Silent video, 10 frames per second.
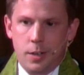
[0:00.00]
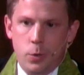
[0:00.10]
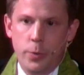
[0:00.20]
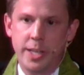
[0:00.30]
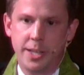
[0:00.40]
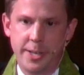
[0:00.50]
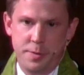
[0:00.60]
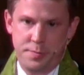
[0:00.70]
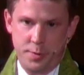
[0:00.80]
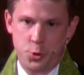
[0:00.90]
We
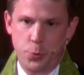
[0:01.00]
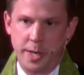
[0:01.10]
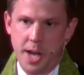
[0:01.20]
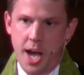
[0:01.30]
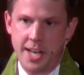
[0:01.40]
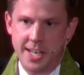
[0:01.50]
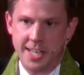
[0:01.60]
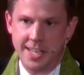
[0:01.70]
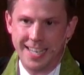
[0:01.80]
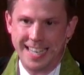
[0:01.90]
live, do we not,
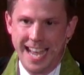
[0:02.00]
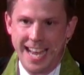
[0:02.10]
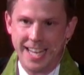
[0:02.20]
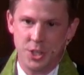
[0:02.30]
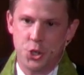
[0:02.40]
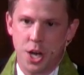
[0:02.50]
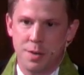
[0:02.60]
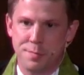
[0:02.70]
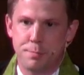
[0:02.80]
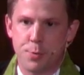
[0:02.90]
in an age
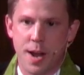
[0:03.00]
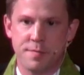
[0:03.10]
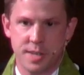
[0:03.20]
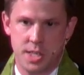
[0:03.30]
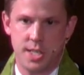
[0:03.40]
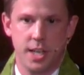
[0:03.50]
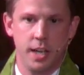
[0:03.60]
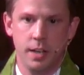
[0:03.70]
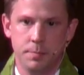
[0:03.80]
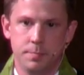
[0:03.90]
of
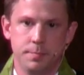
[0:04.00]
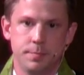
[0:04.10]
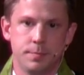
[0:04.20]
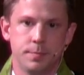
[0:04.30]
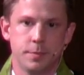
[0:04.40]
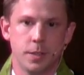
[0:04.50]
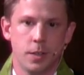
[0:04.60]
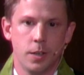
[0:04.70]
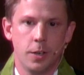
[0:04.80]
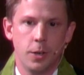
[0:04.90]
brevity.
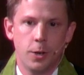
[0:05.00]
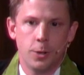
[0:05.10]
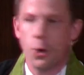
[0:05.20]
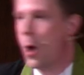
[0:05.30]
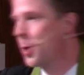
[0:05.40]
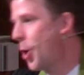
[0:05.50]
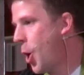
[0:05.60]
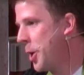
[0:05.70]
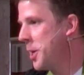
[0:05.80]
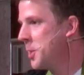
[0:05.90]
Long
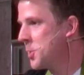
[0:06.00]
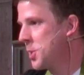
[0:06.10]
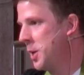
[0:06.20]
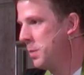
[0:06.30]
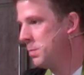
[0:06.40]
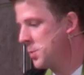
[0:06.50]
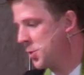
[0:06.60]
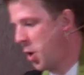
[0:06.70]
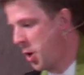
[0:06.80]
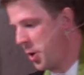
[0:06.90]
gone, it
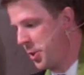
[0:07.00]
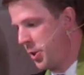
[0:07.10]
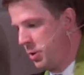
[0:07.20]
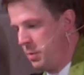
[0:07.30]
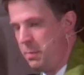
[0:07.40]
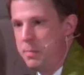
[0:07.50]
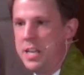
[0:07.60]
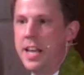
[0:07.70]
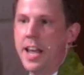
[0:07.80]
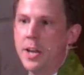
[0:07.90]
seems, are the
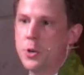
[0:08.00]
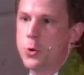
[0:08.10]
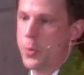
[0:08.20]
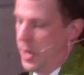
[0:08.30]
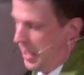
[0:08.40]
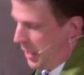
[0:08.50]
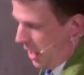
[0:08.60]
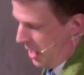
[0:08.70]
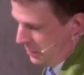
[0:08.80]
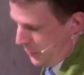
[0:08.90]
meandering
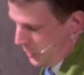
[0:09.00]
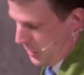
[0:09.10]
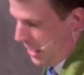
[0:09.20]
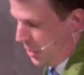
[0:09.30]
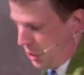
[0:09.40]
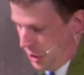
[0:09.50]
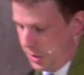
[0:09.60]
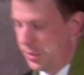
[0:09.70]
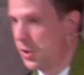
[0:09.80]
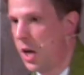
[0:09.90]

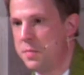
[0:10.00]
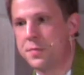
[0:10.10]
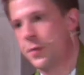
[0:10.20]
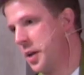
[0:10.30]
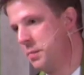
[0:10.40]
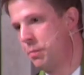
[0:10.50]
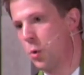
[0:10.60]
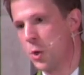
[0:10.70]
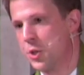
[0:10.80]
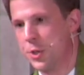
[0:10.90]
conversations on front
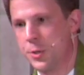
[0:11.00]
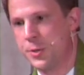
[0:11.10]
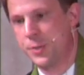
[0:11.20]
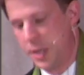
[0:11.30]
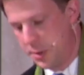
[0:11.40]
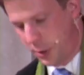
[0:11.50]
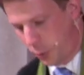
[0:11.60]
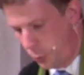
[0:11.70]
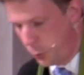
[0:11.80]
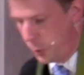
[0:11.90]
porches in the
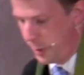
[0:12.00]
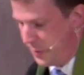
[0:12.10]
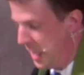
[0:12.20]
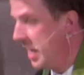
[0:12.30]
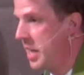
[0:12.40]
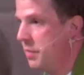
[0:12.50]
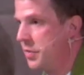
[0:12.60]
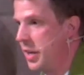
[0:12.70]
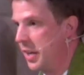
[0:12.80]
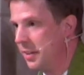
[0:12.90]
cool of the
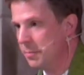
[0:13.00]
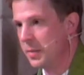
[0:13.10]
evening.